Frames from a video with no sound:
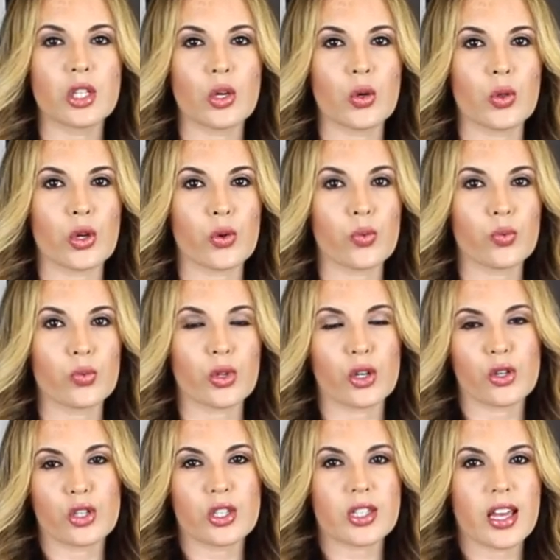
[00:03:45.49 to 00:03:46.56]
so
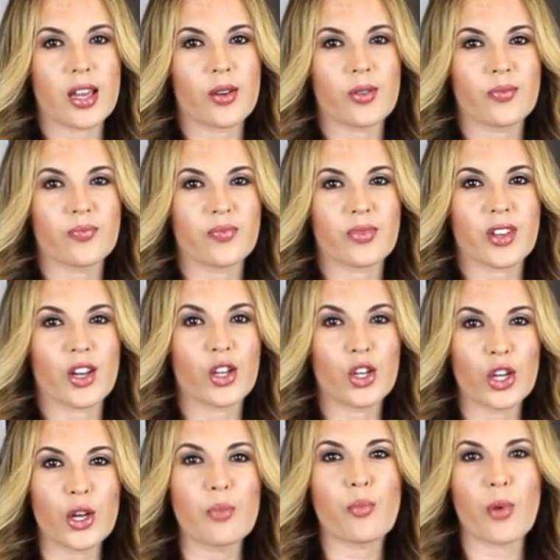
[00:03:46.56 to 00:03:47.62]
they're just like a
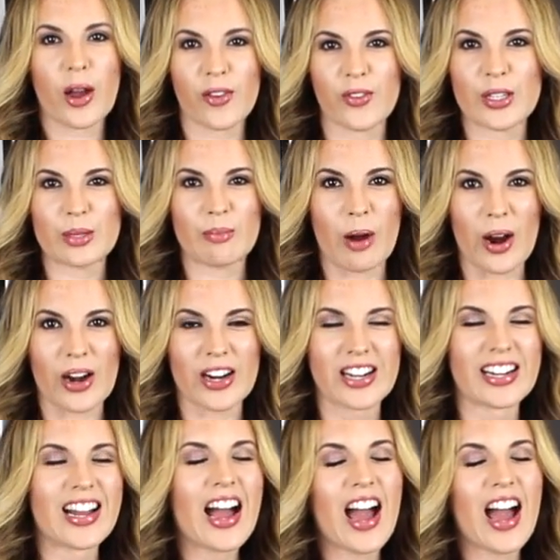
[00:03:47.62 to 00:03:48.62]
good breakfast bar.